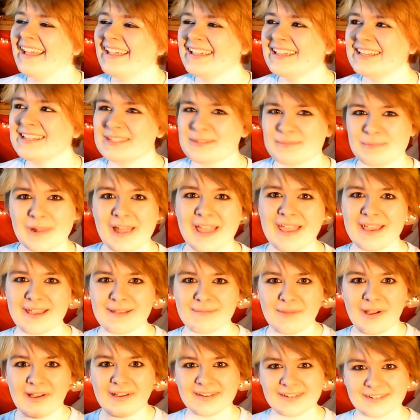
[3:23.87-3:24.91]
he's playing
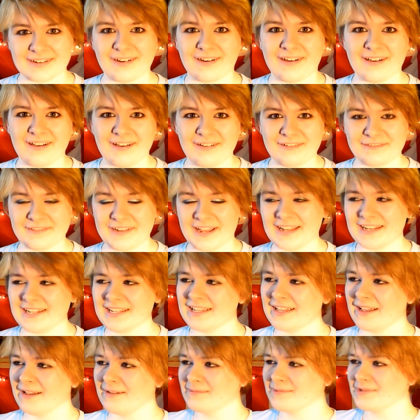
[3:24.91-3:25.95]
Minecraft and he
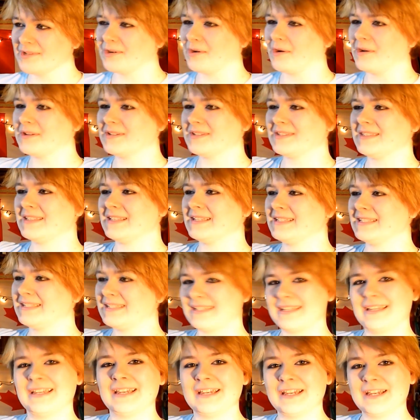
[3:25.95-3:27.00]
comes across this
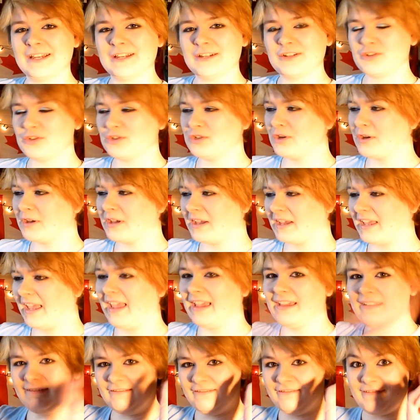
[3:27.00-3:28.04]

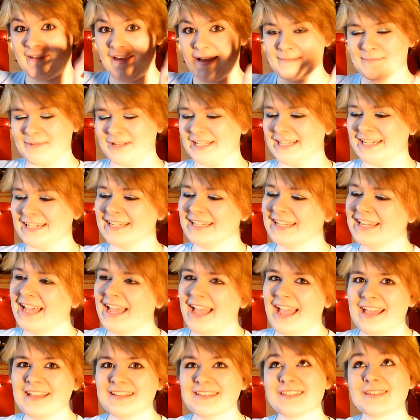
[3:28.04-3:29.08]
sugarcane family,
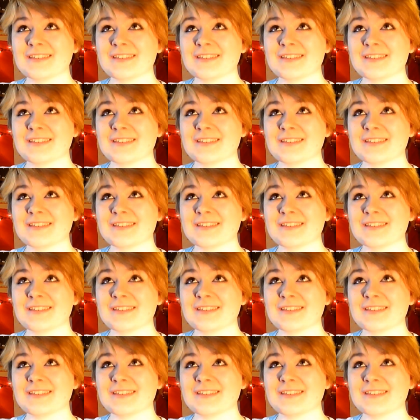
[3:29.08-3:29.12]
and